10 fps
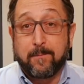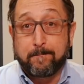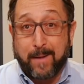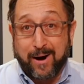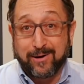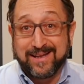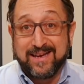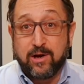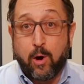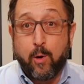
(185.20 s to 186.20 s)
the
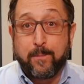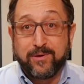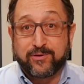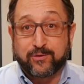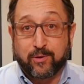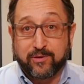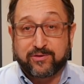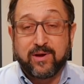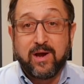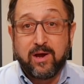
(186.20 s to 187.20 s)
Marlin open
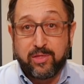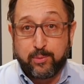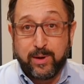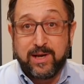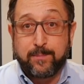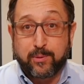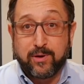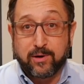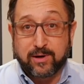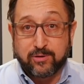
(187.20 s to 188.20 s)
source 3D
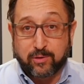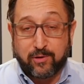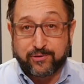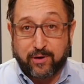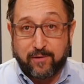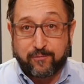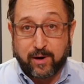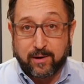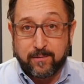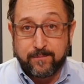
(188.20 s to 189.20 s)
printer control
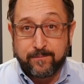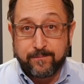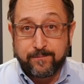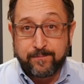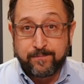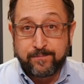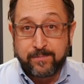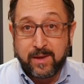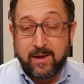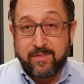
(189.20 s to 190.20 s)
software
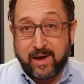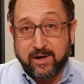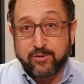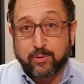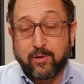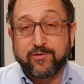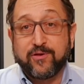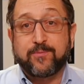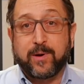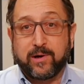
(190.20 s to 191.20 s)
that controls
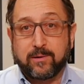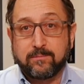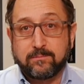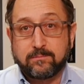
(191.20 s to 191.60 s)
this printer.